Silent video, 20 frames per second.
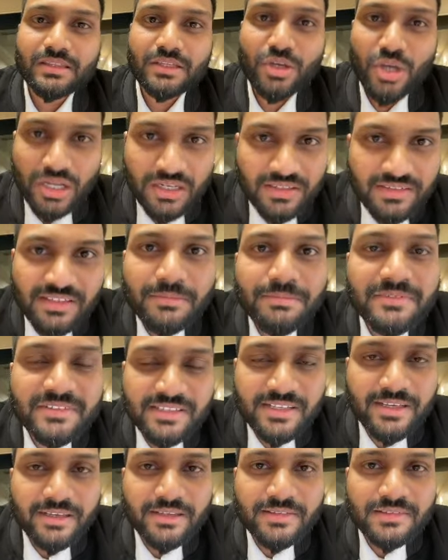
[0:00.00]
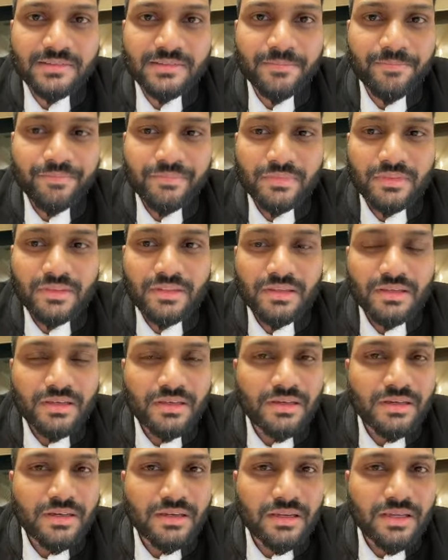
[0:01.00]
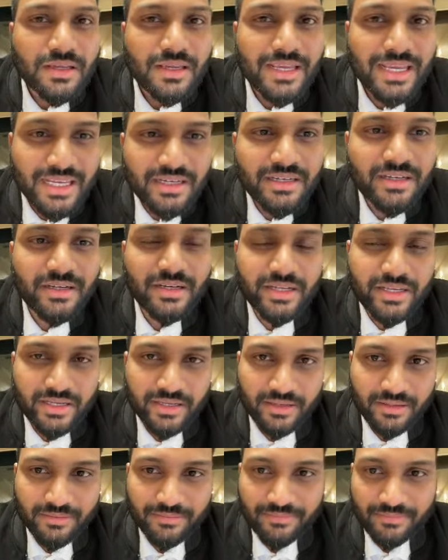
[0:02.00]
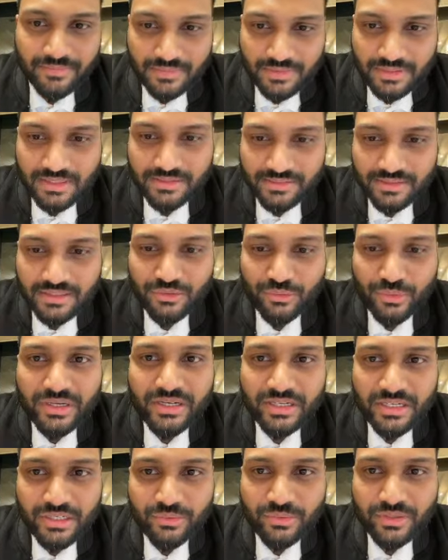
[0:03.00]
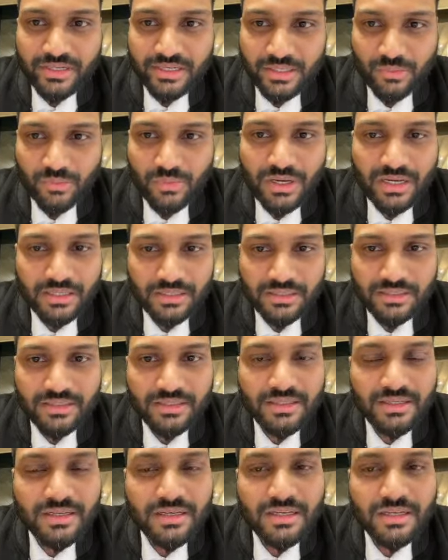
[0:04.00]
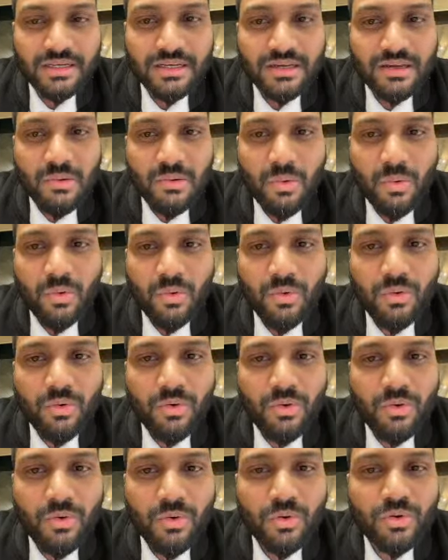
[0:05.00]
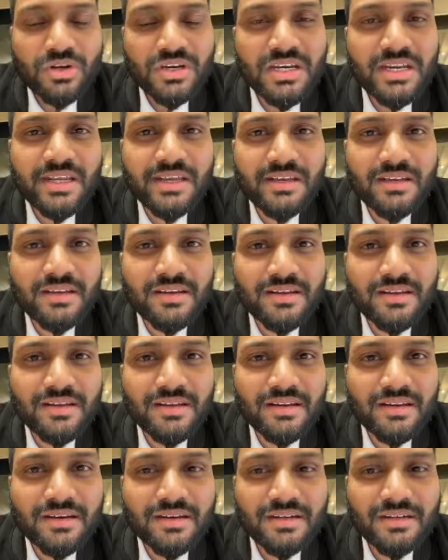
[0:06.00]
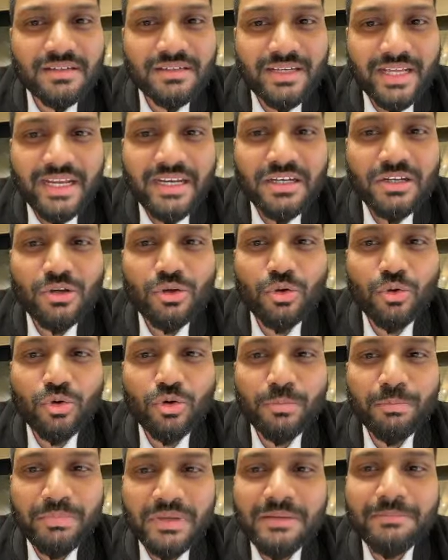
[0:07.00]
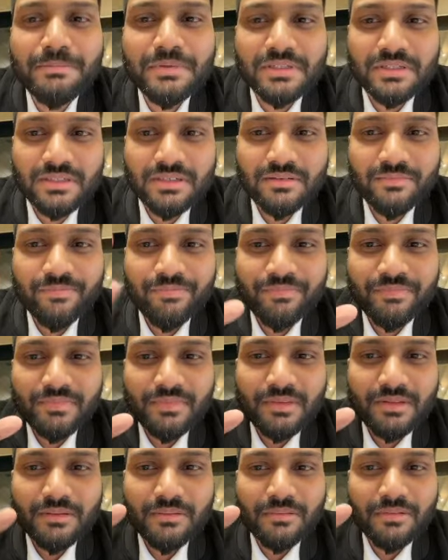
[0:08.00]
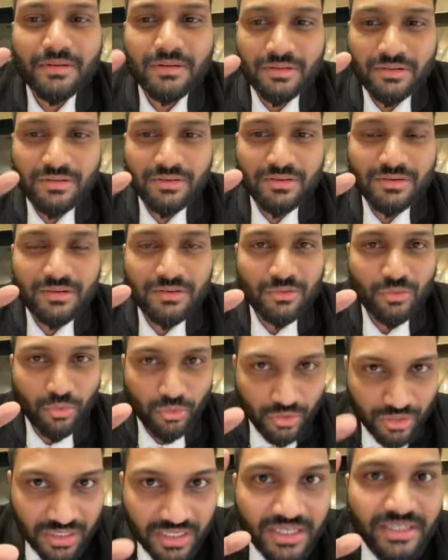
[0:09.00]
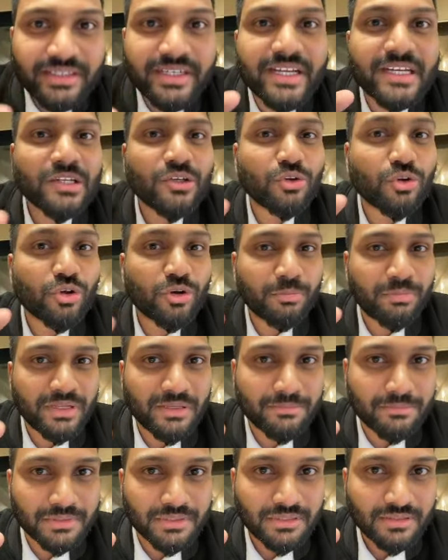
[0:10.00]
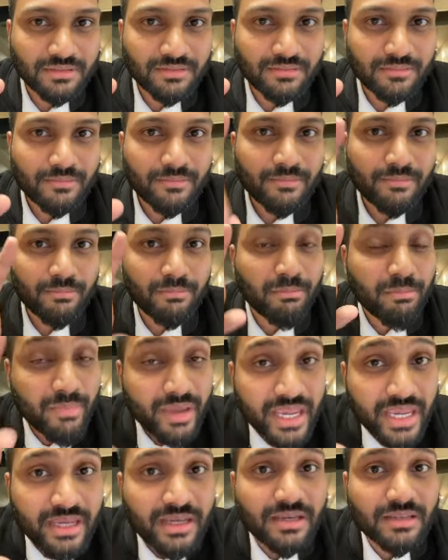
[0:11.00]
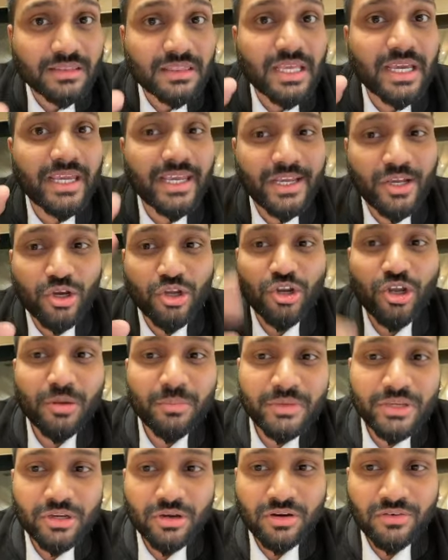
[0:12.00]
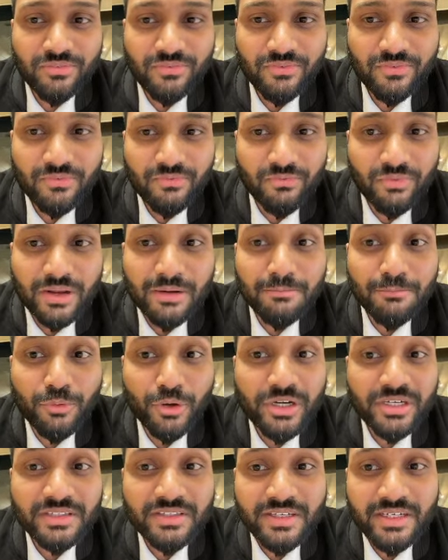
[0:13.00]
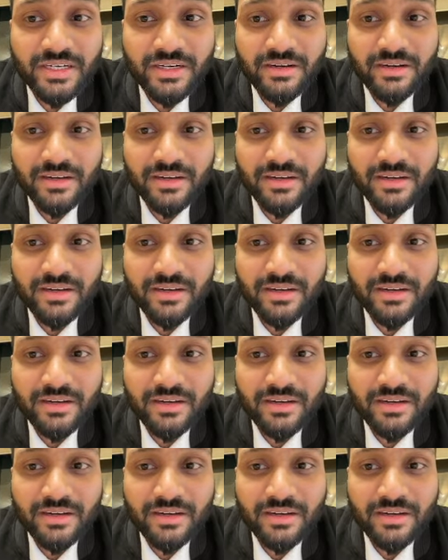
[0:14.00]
concept says, in India, let's say 2021, only 10 crore people, only 10 crore people make the economy of $1.3